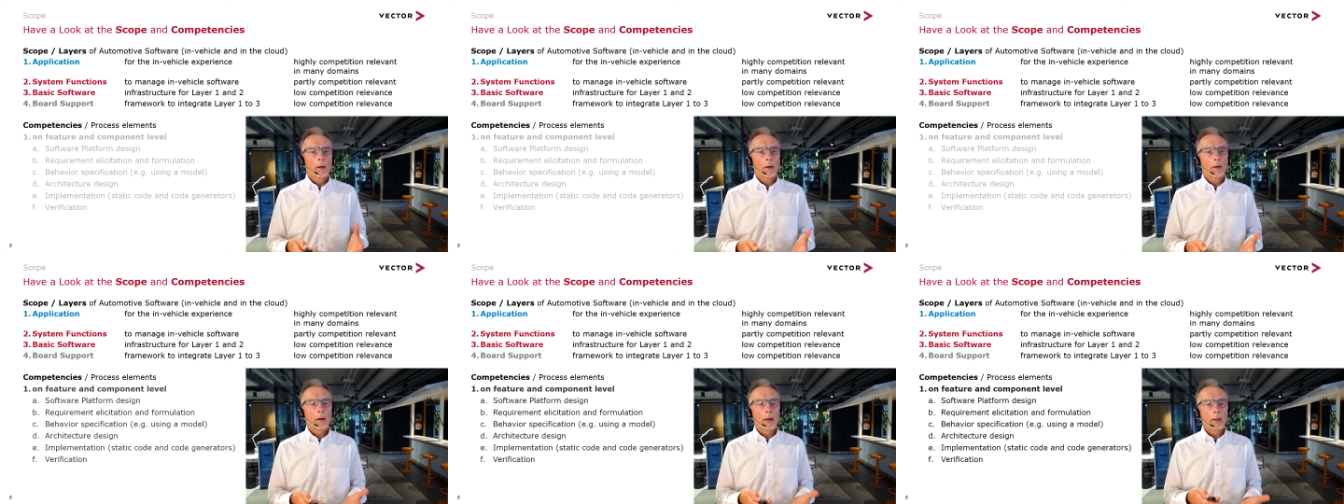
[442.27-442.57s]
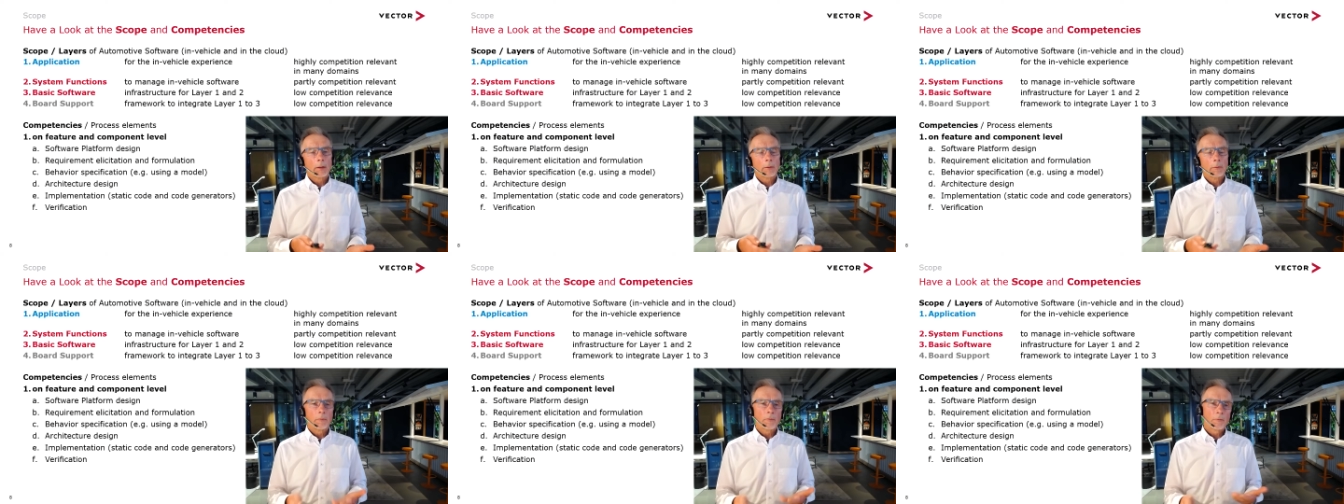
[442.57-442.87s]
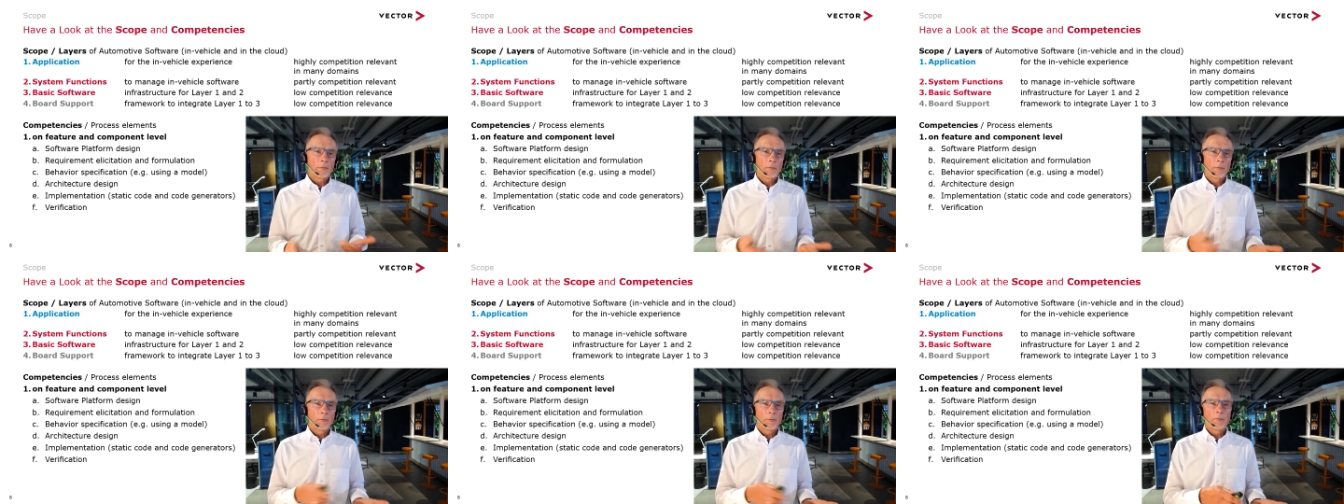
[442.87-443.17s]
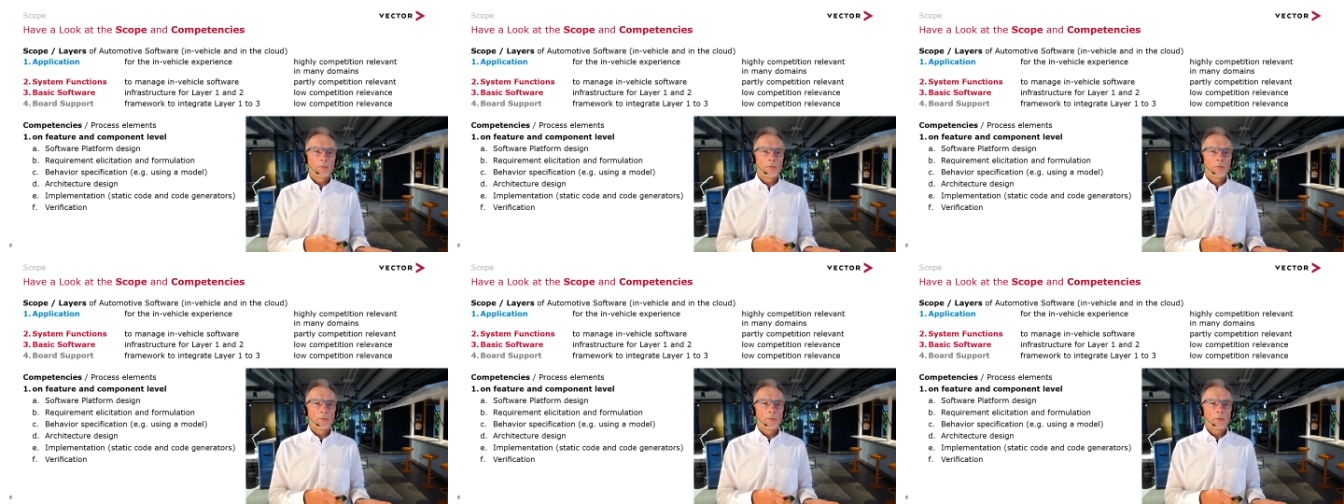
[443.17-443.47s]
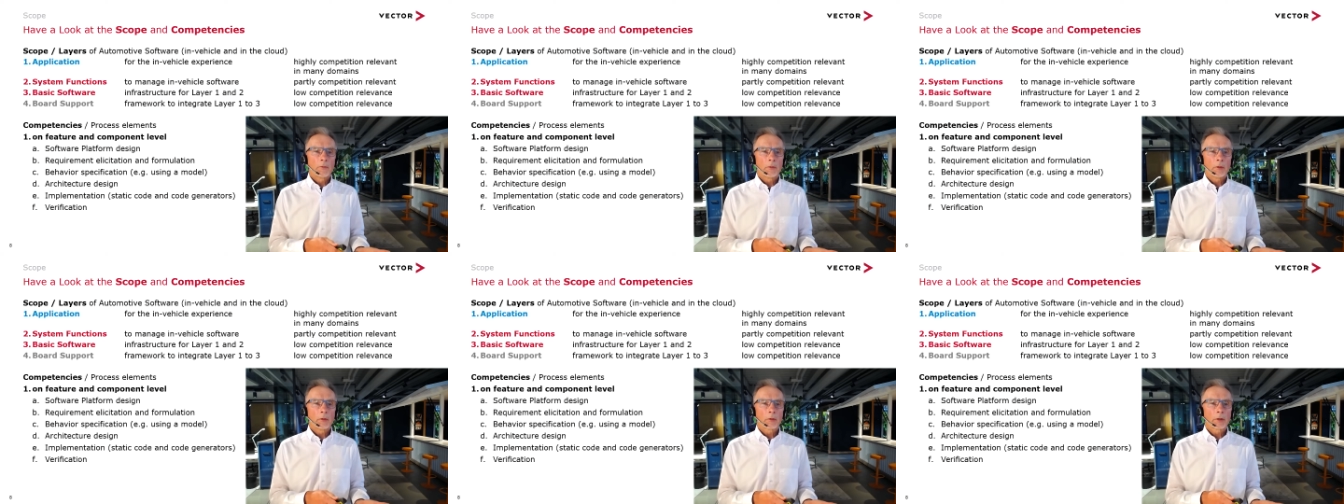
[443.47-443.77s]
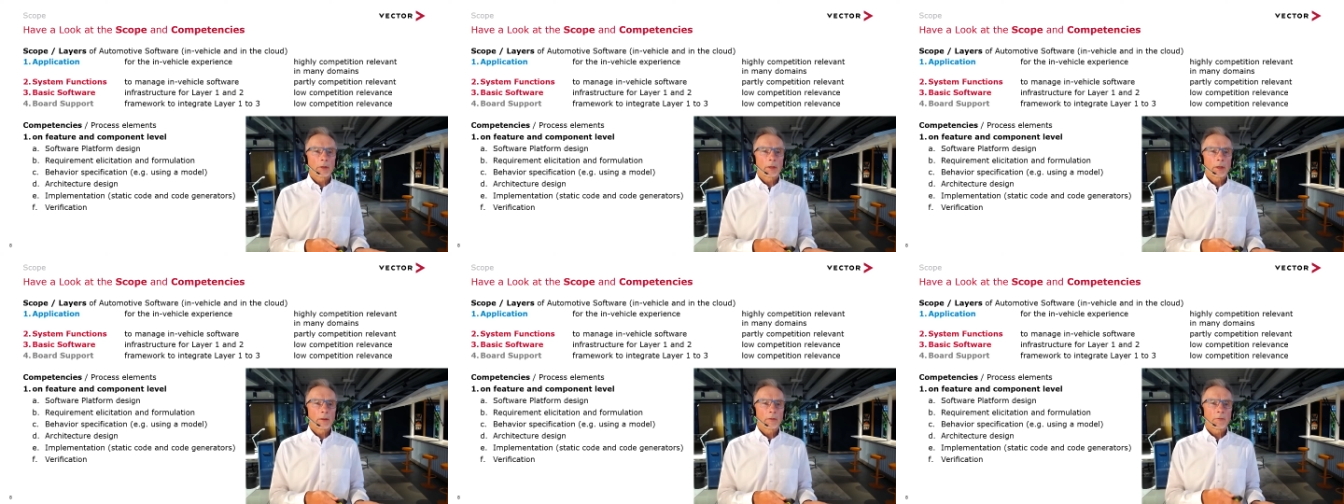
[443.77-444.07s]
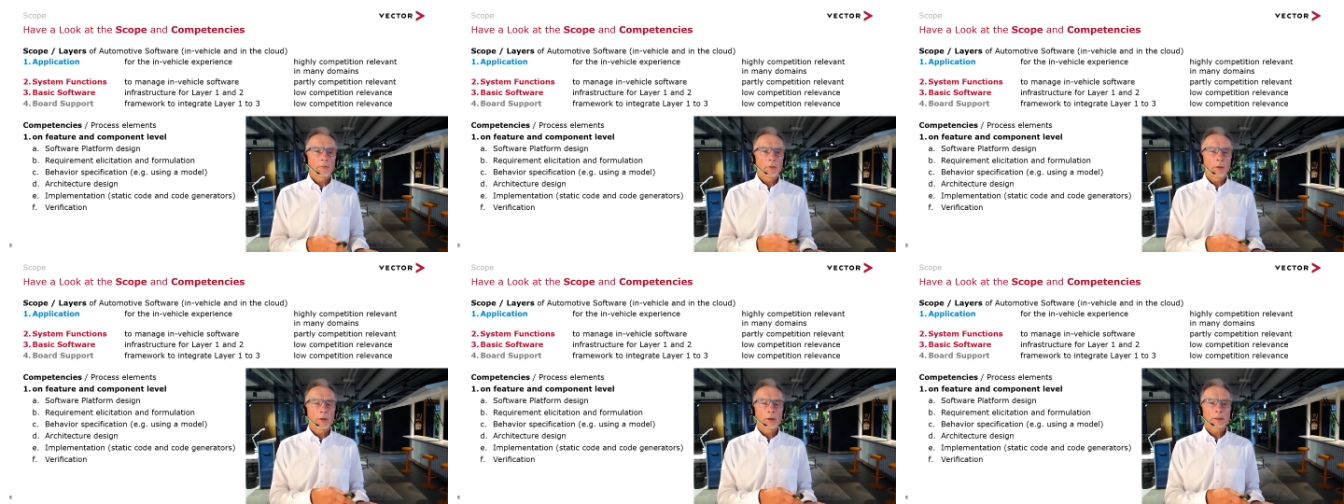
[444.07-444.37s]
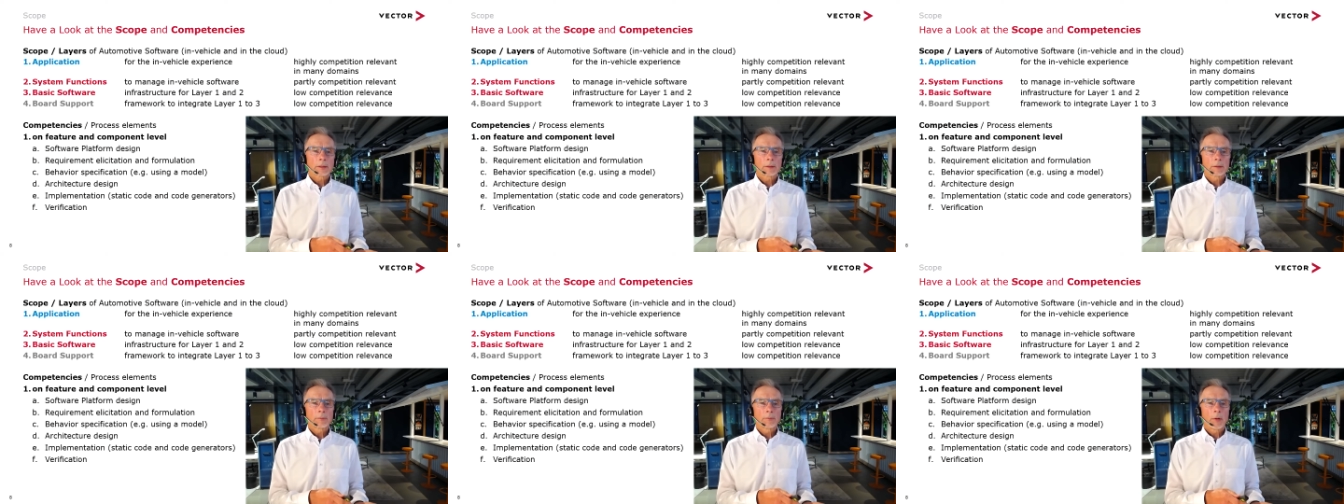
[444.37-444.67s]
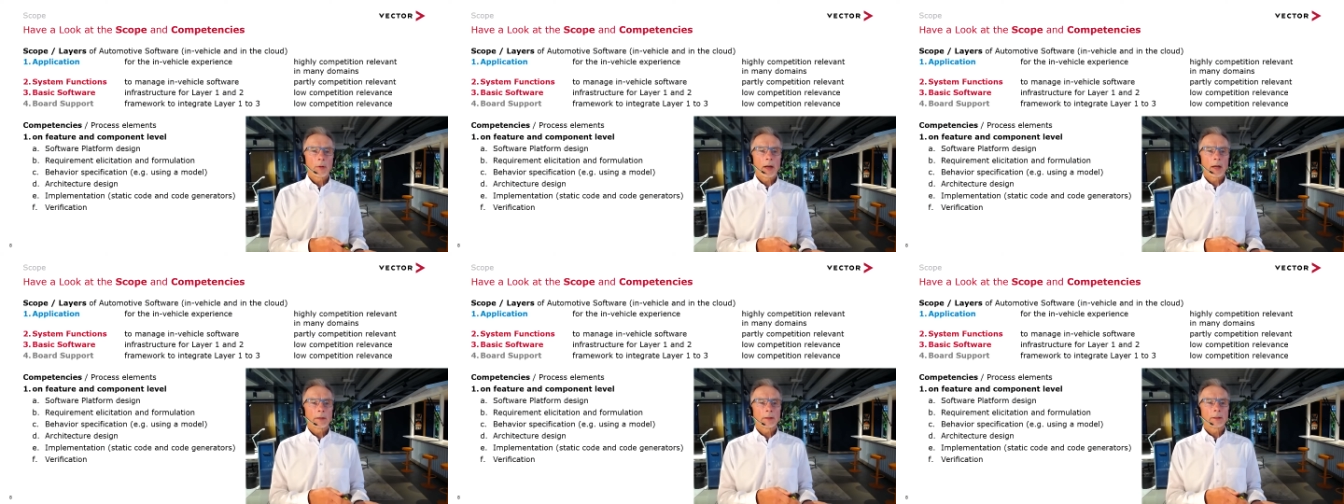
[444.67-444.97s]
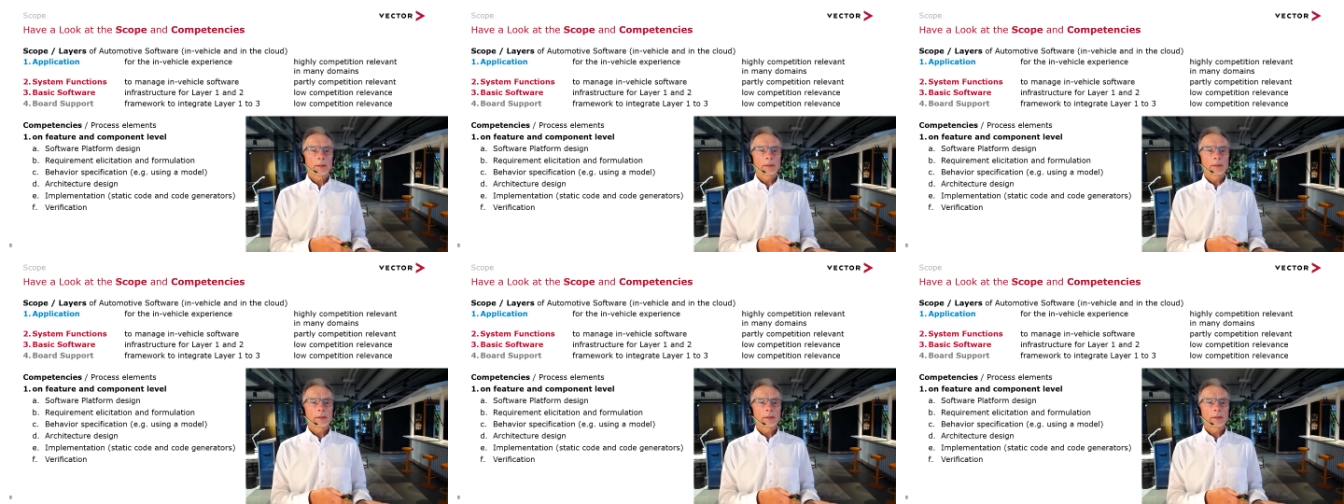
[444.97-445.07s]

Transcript: And looking at the first part,